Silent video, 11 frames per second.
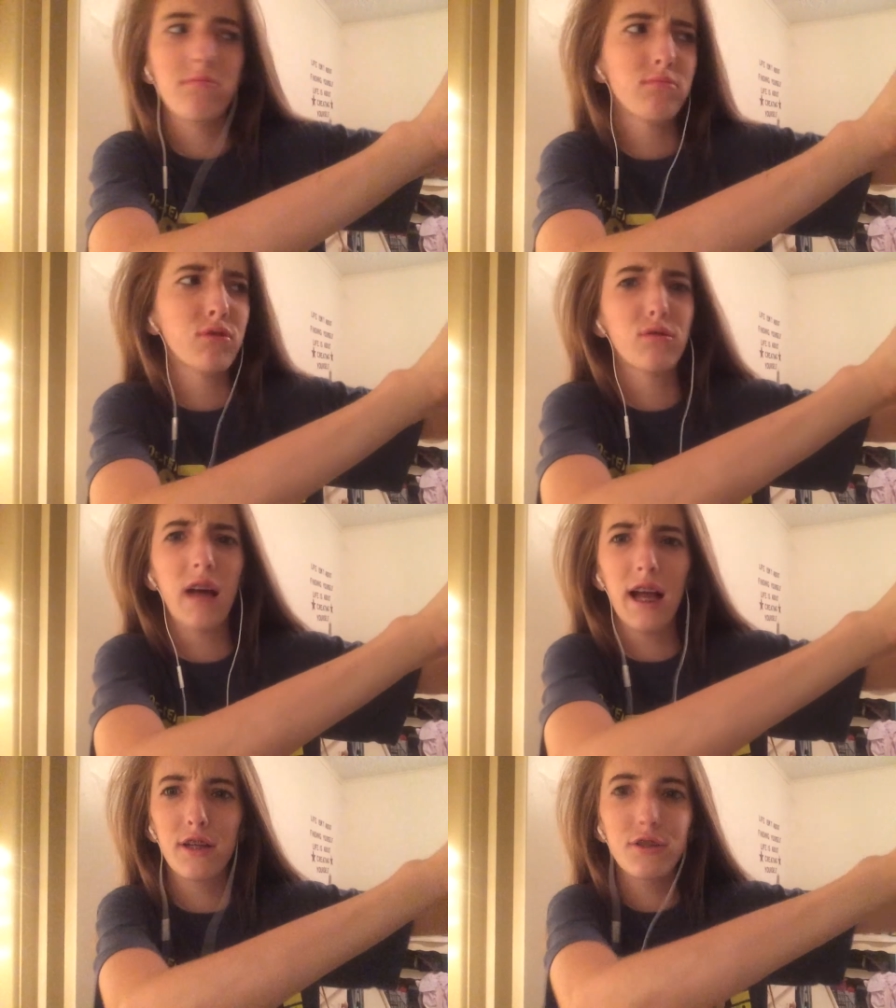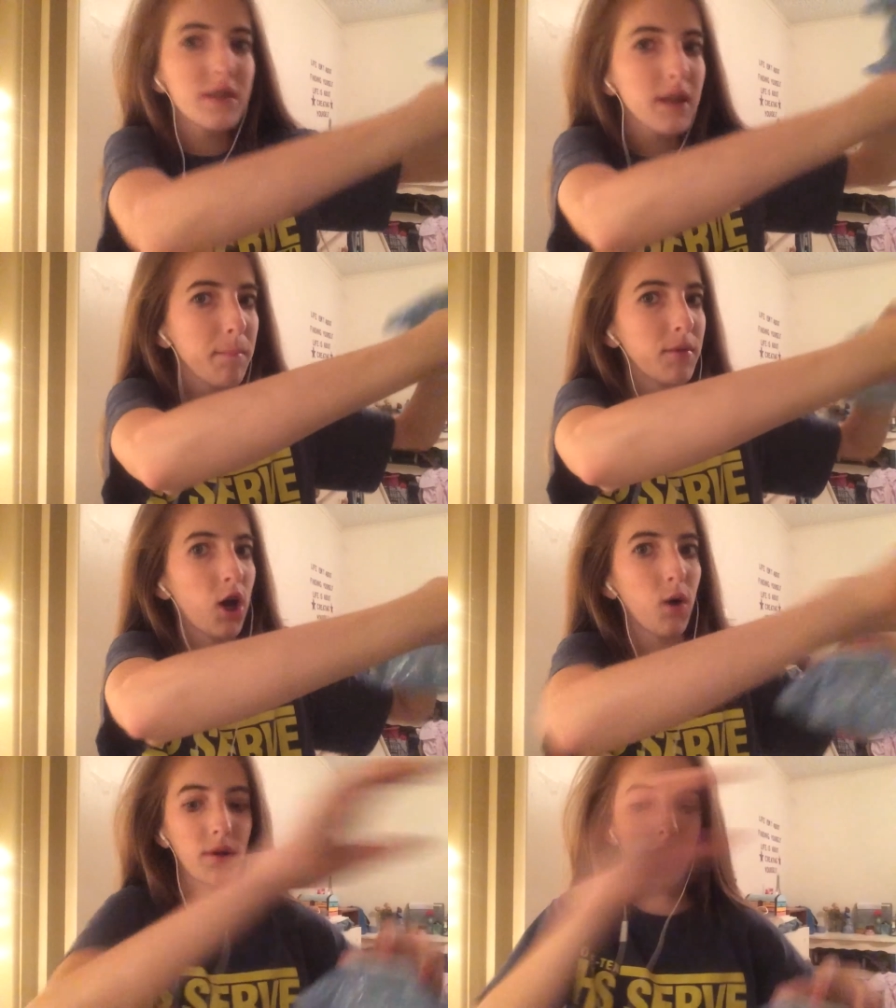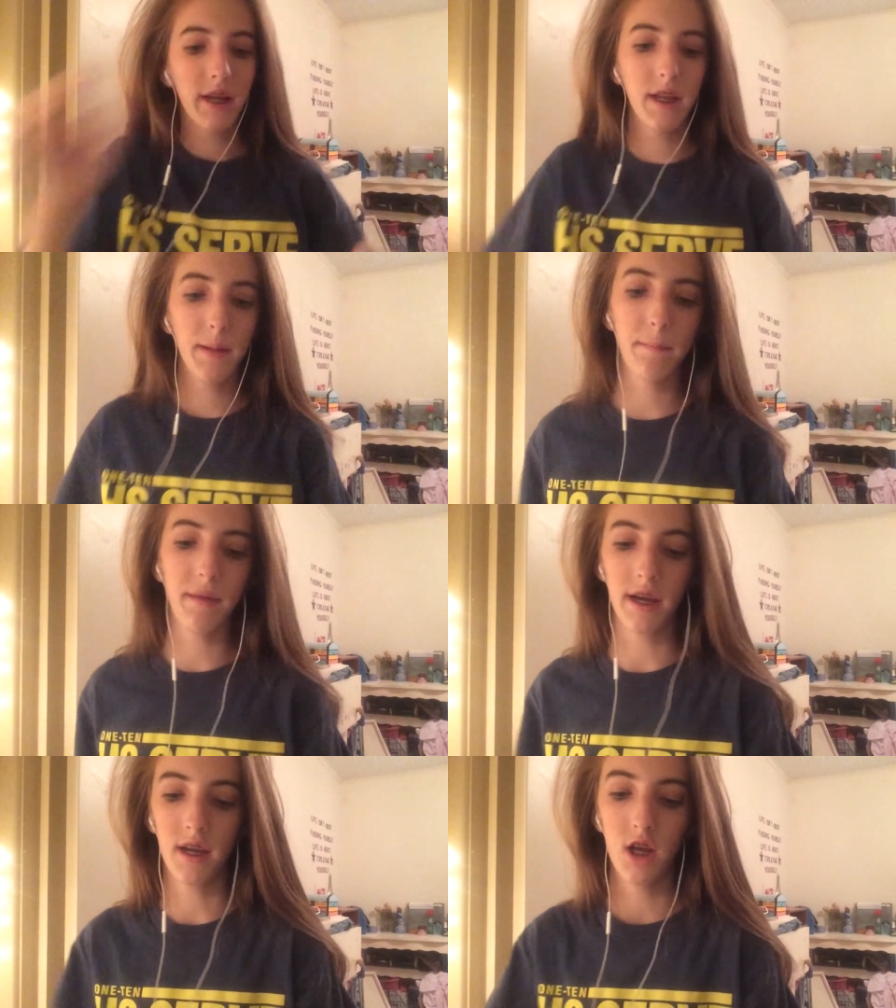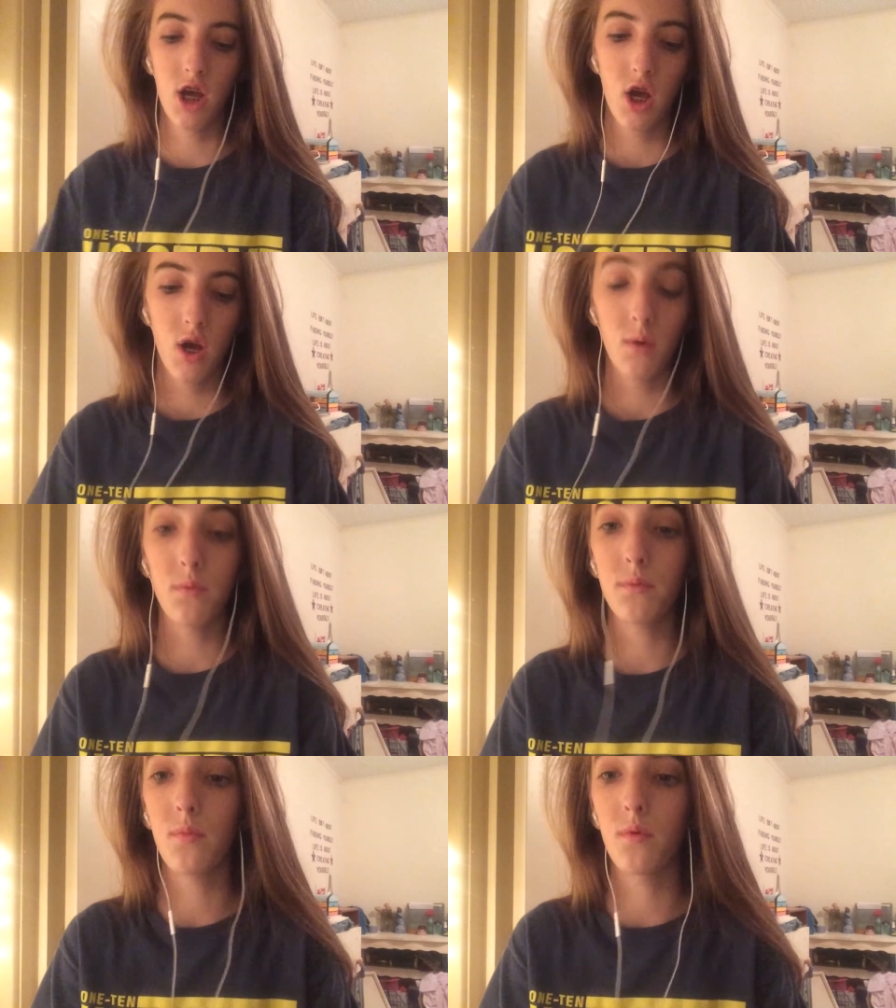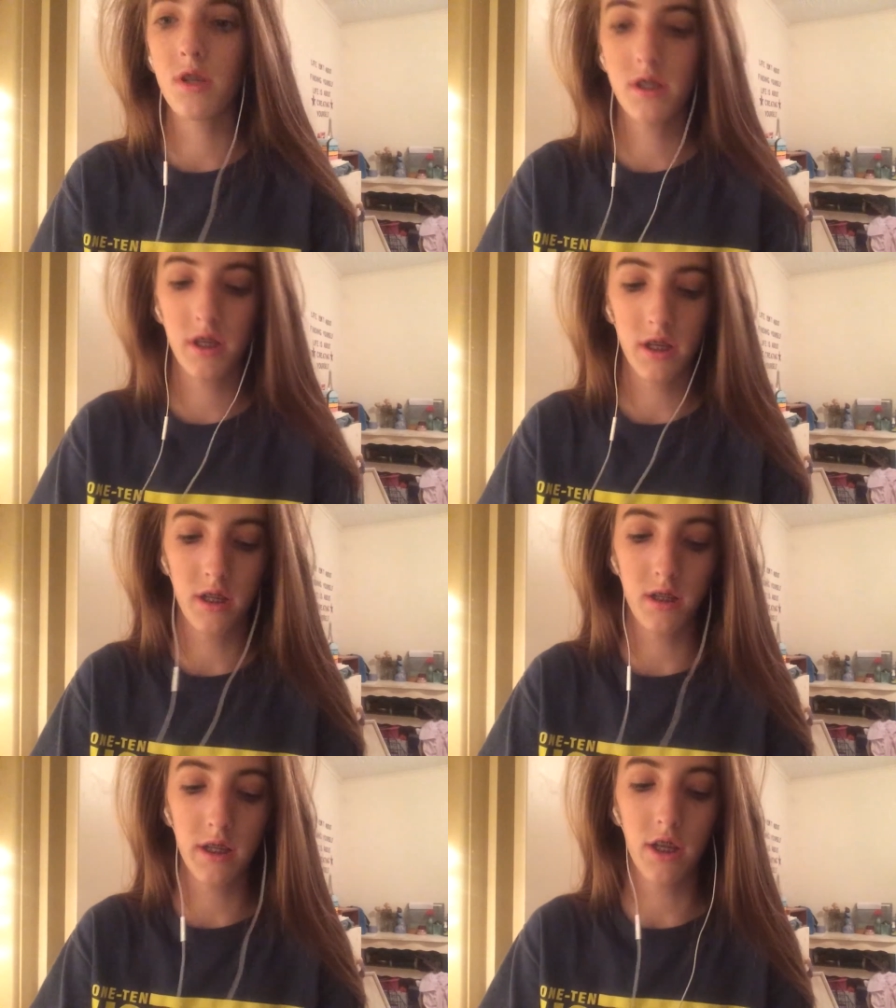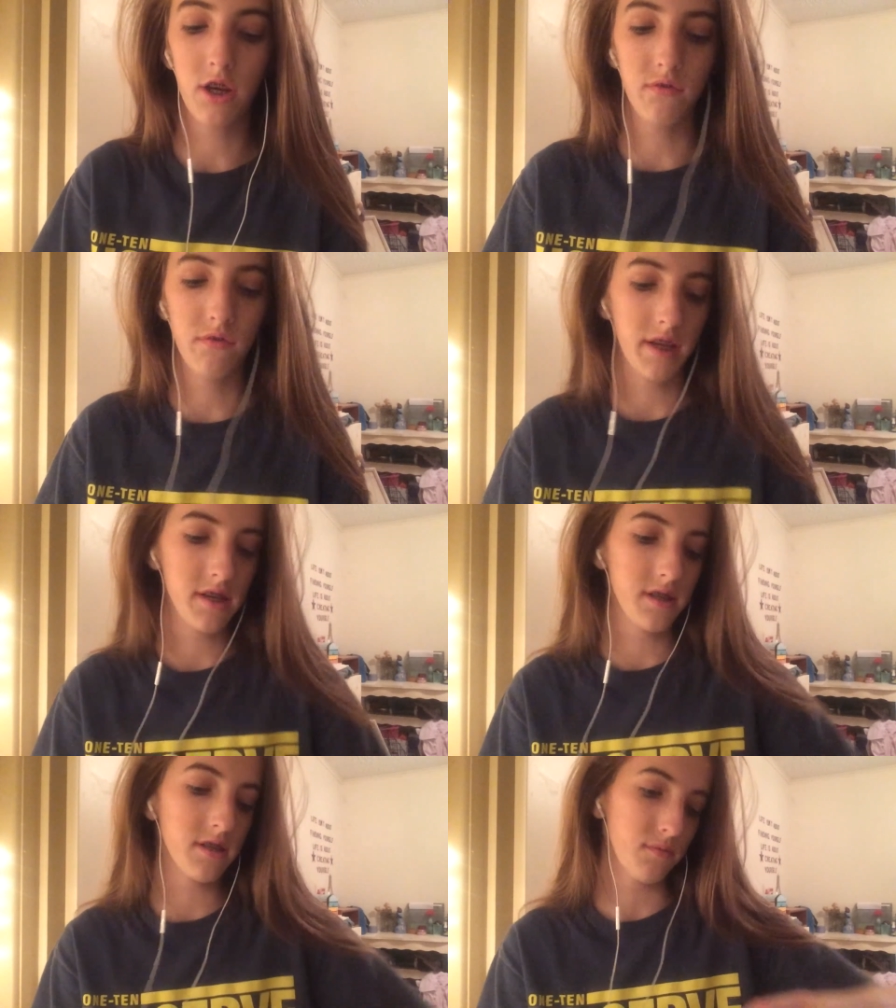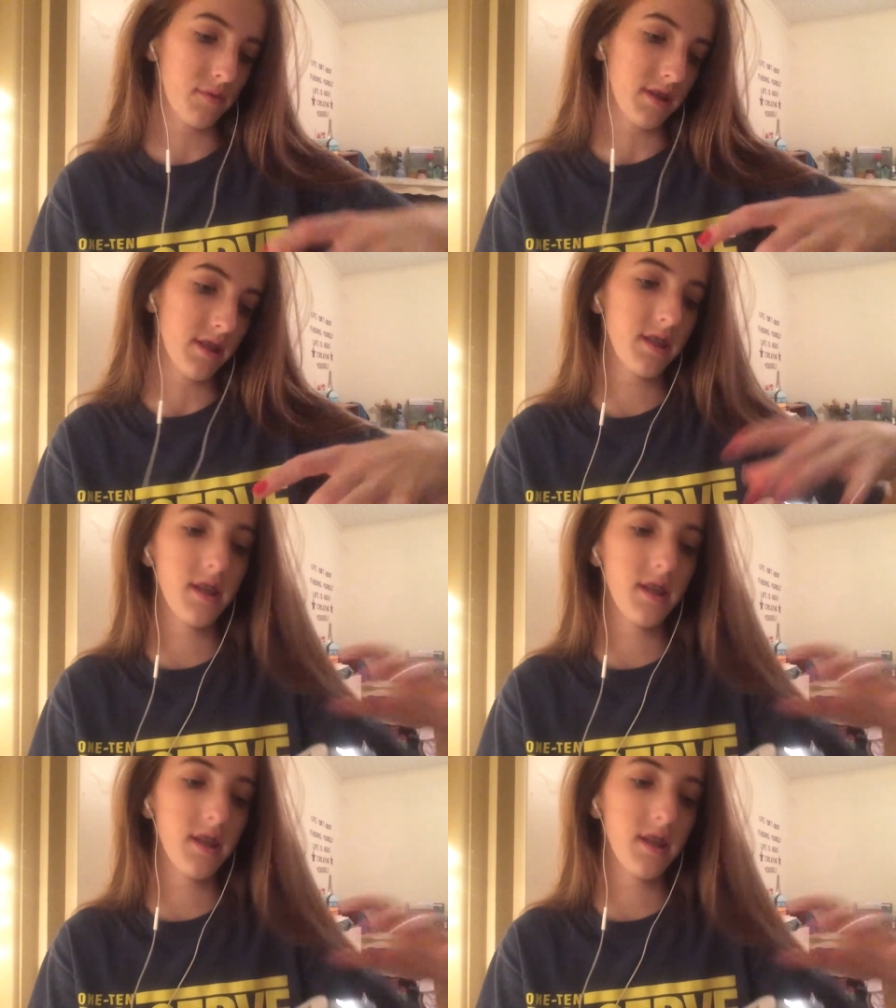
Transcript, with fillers: Well, actually I'm not wearing any, but we're just going to clean our face with